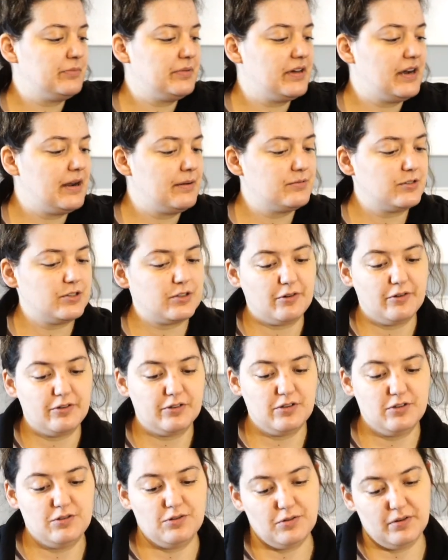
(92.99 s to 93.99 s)
but I'm just going
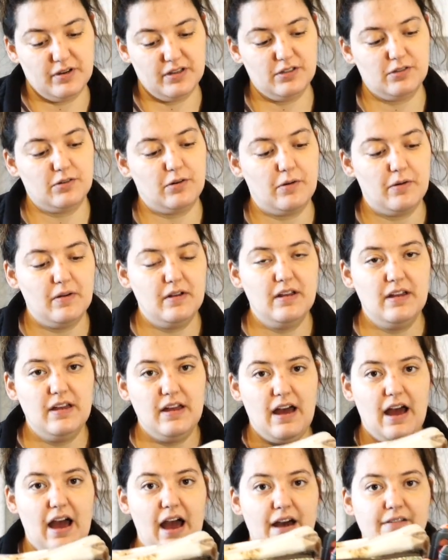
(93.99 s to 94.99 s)
to do it. So
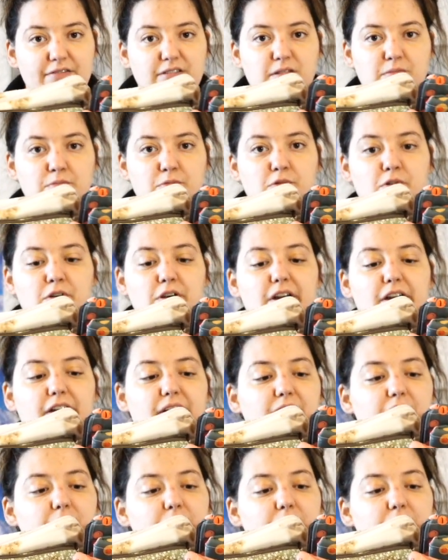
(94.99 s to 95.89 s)
I have some more